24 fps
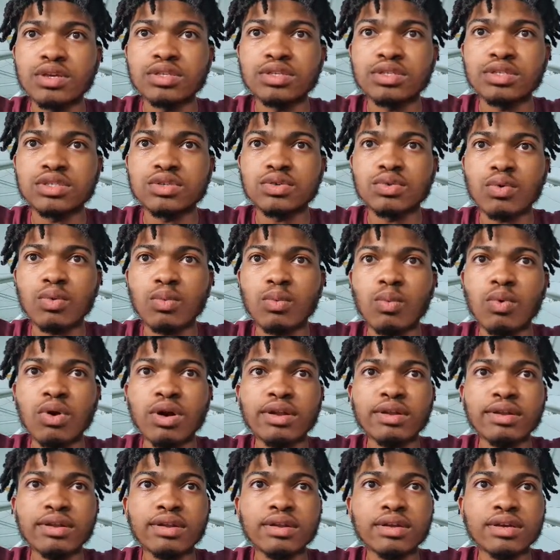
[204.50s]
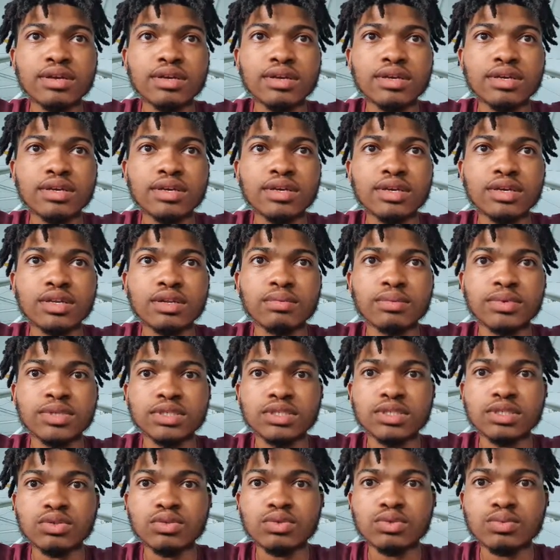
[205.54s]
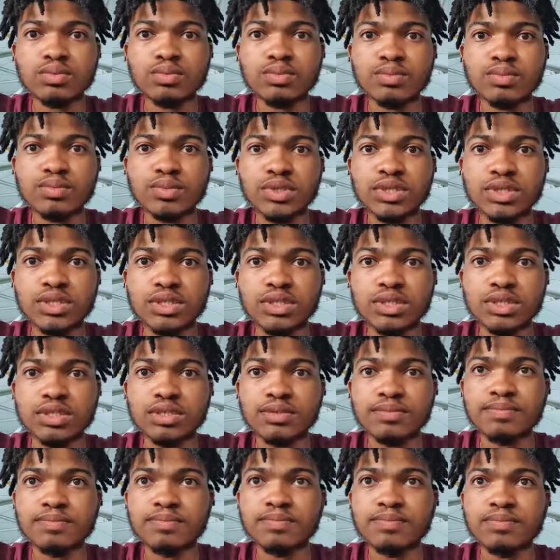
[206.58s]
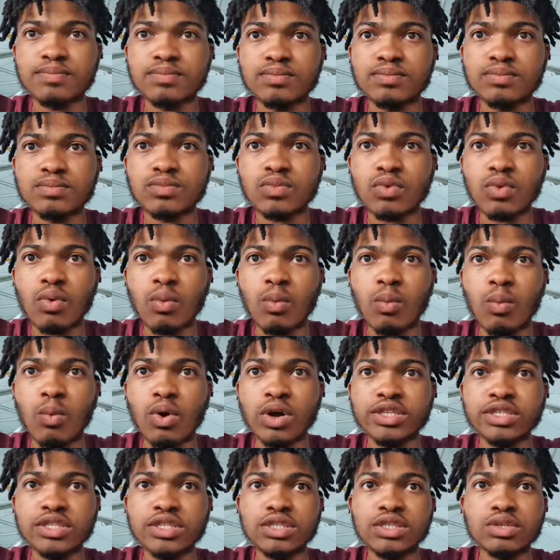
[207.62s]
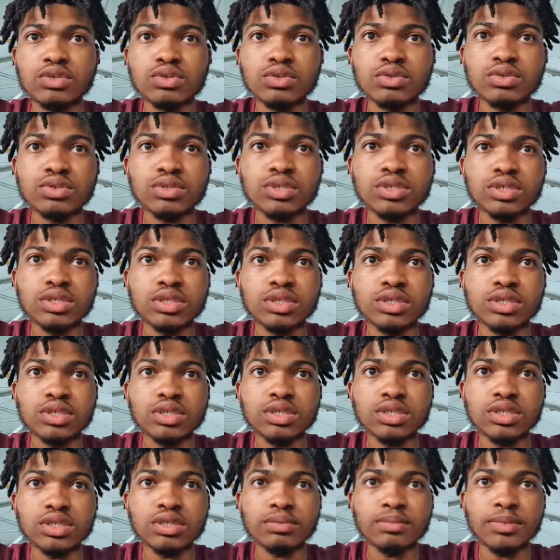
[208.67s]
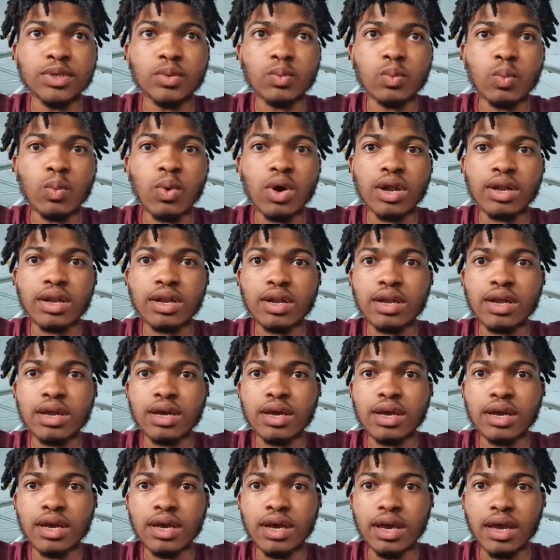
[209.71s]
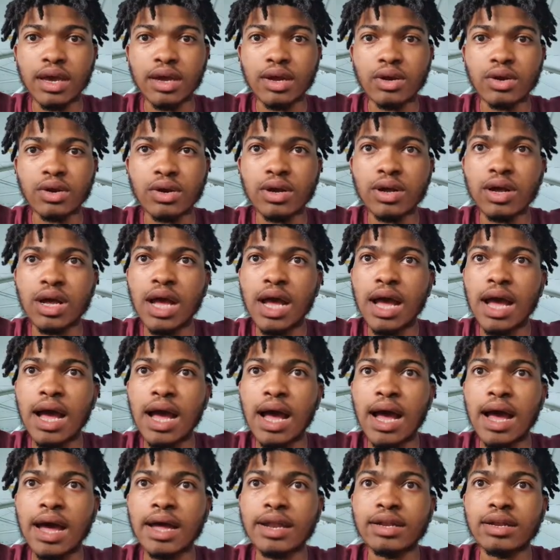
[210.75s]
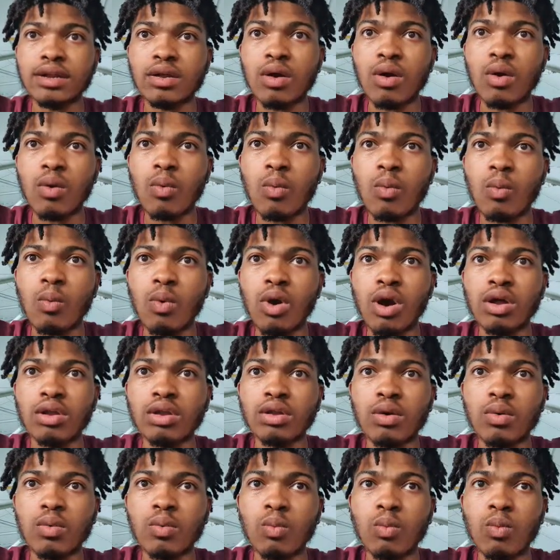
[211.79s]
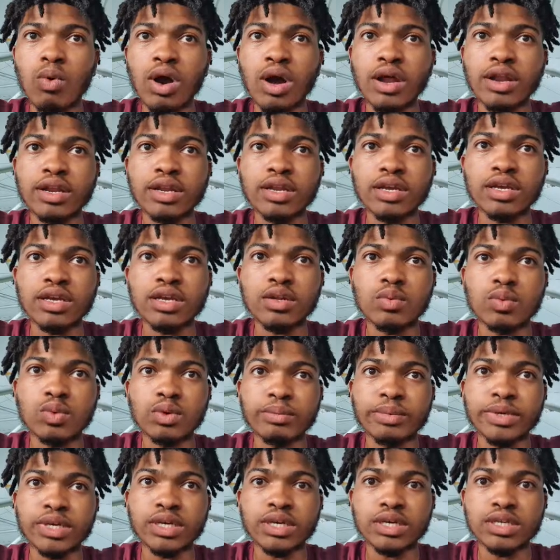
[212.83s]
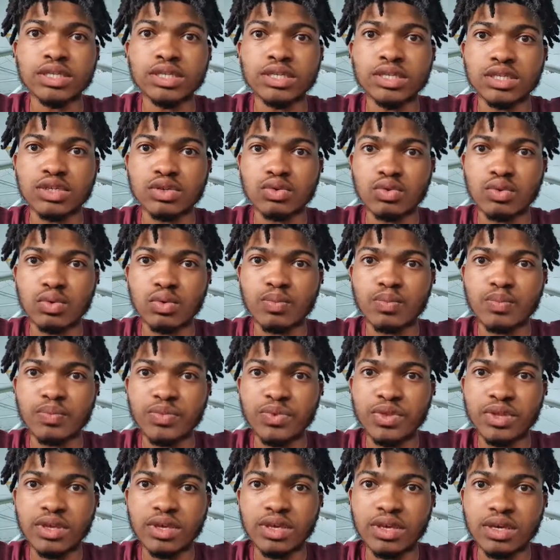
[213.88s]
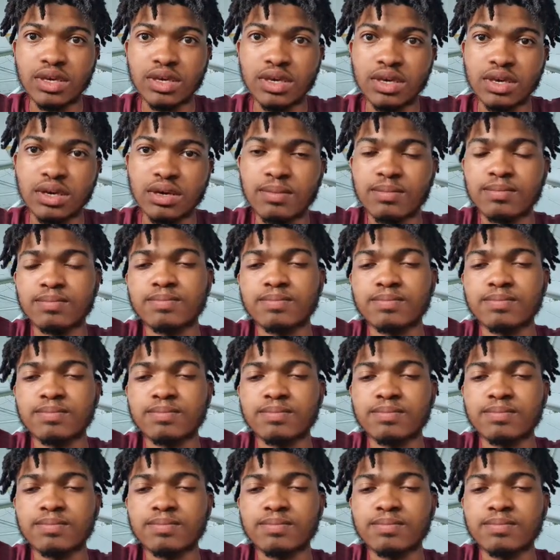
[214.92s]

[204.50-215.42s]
0 1 it'll be 0 here, 1 0 it'll be 1 here, and 1 1 it will be 0 here.